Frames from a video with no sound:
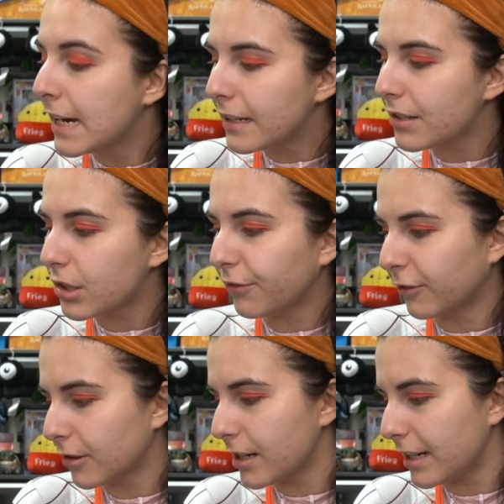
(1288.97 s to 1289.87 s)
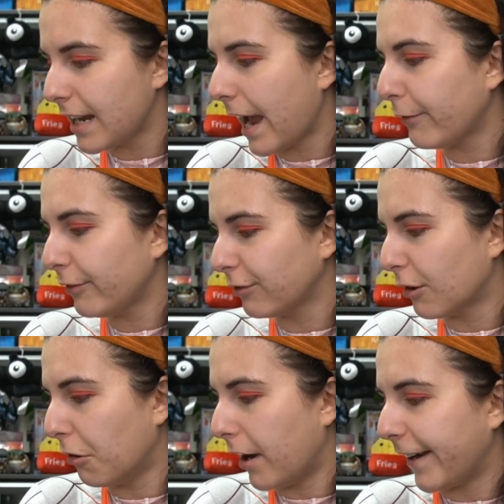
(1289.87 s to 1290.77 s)
And then Sephora didn't have it for
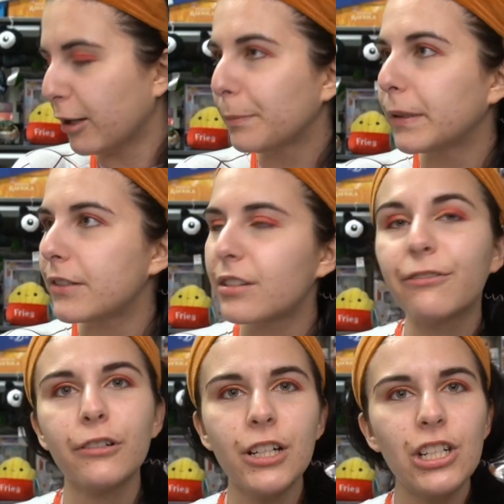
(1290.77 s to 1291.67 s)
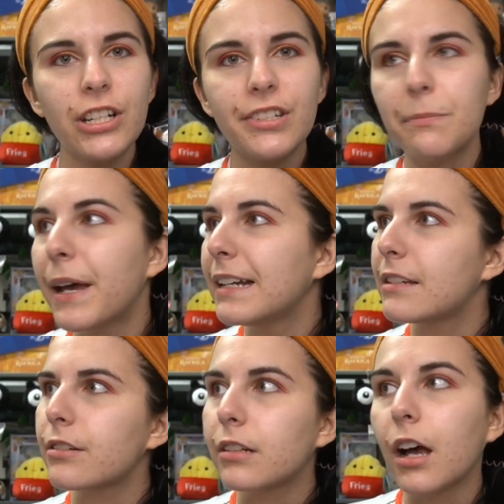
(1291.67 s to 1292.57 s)
a while, but Sephora and
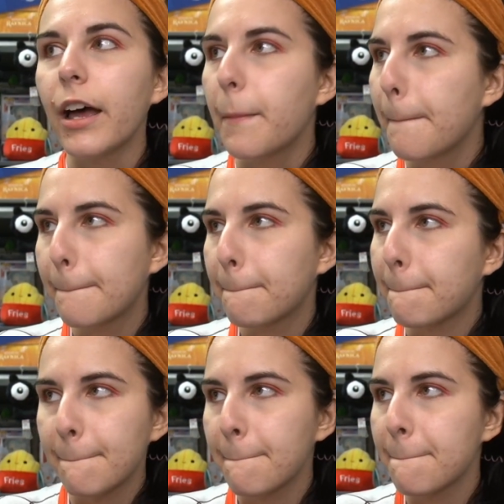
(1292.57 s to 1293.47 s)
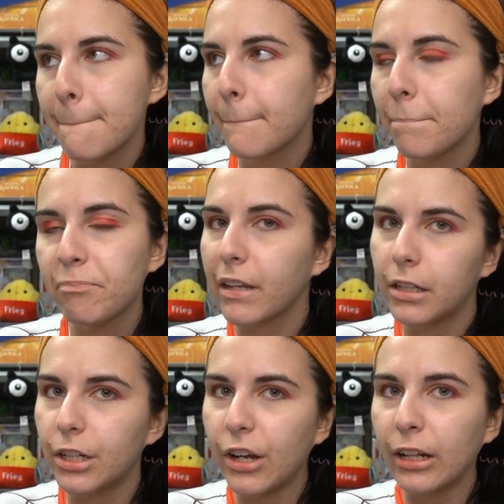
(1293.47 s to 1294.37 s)
JCPenney's, they're not,
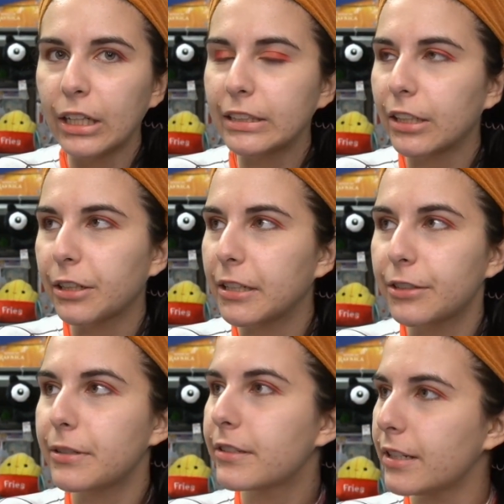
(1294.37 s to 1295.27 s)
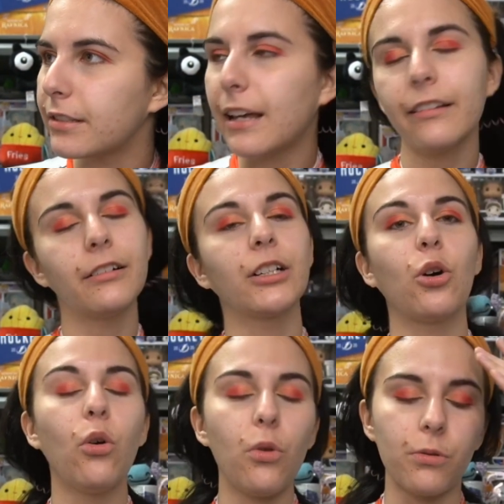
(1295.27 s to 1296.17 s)
are no longer going to exist. Now they're in
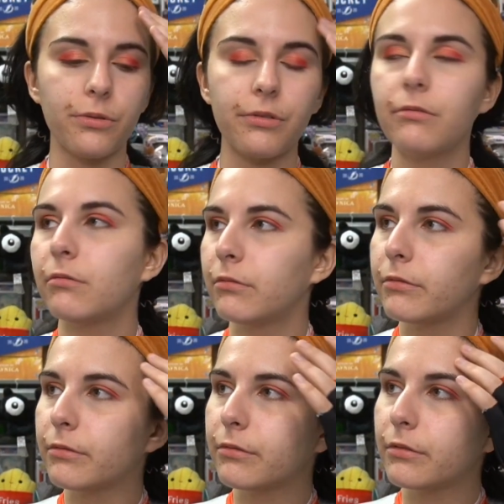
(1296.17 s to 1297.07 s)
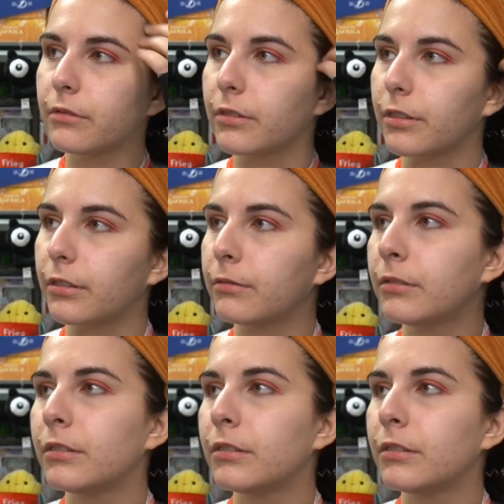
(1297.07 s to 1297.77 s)
Kohl's. Well,